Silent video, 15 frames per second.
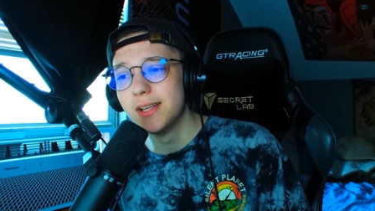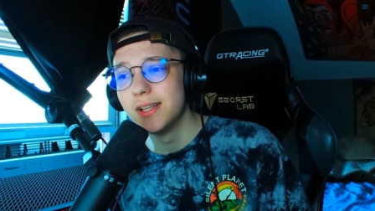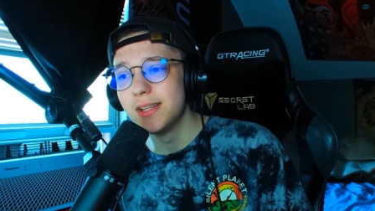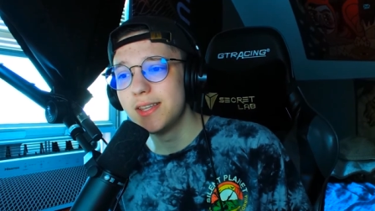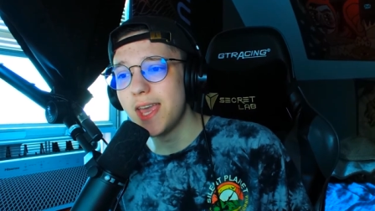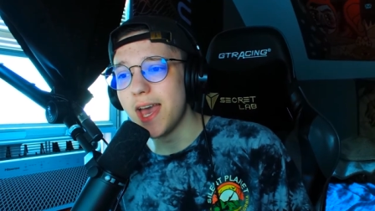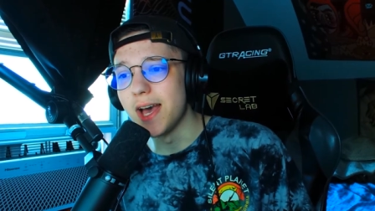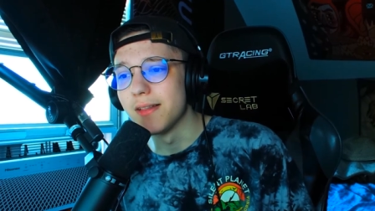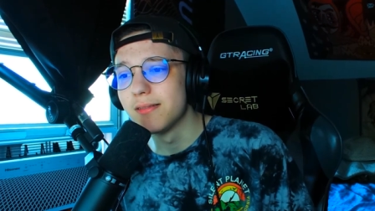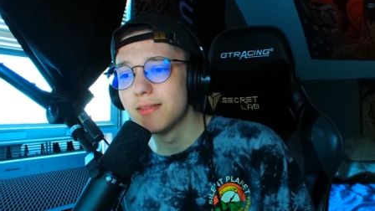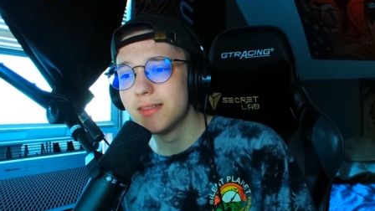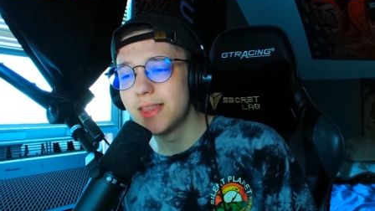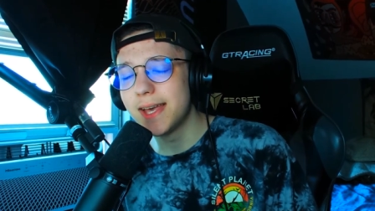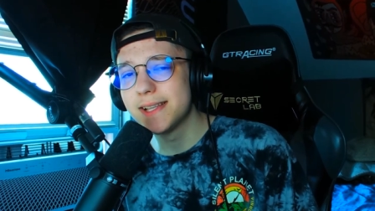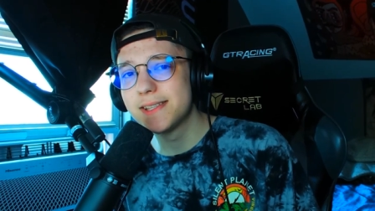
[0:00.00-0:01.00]
Yeah,
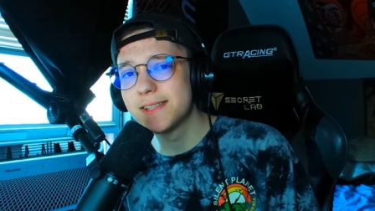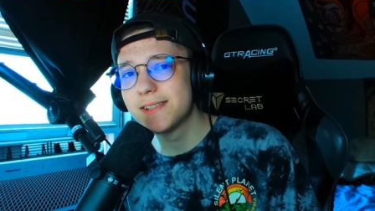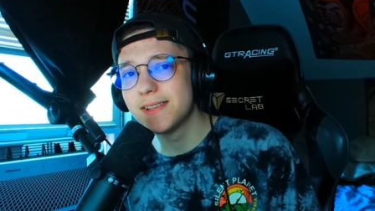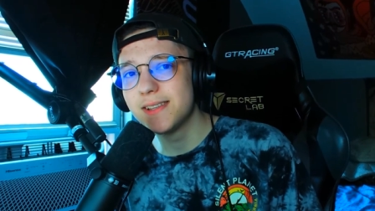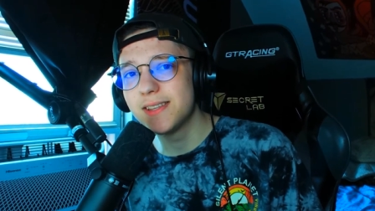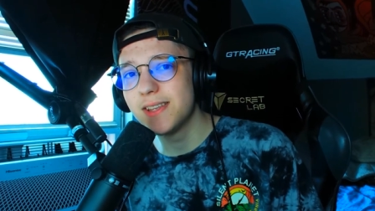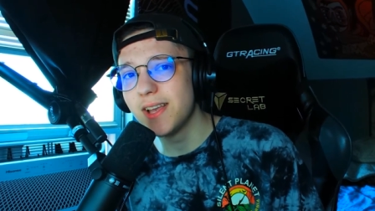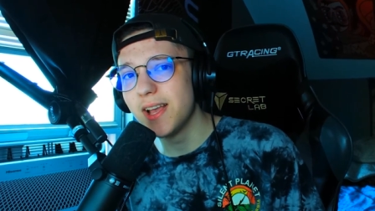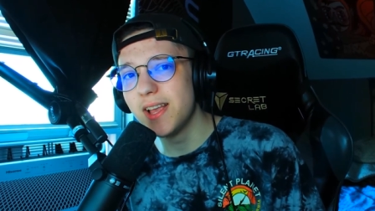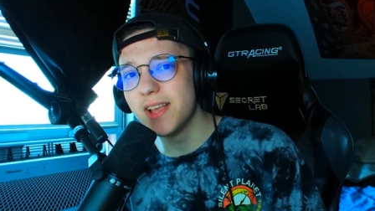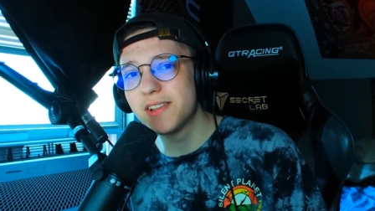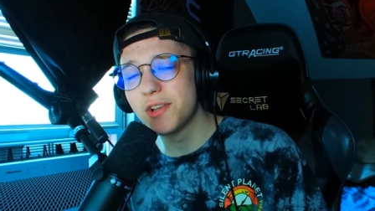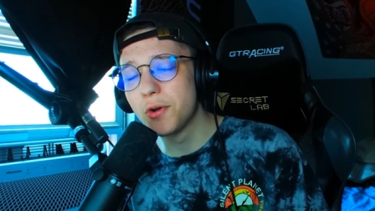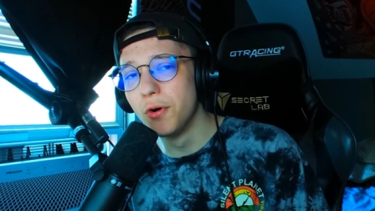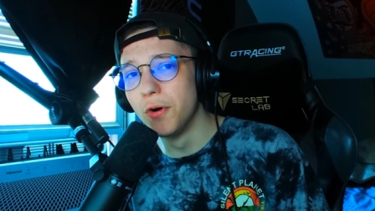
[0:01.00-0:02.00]
that's it's
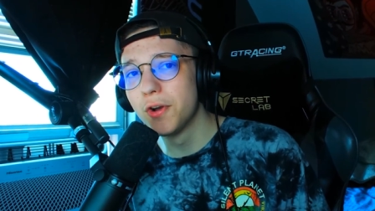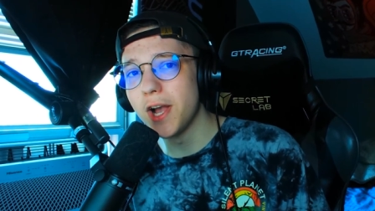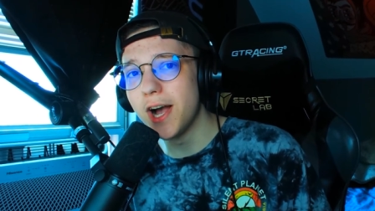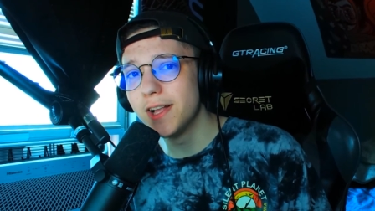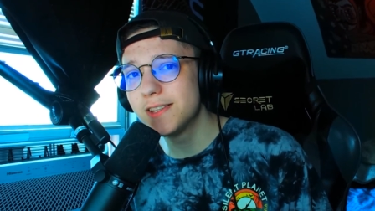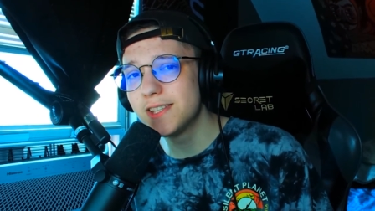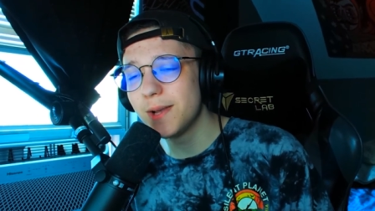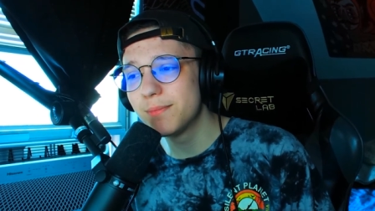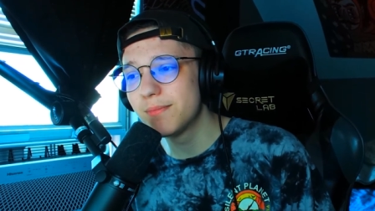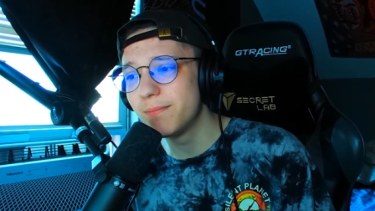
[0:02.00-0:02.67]
a cool concept, but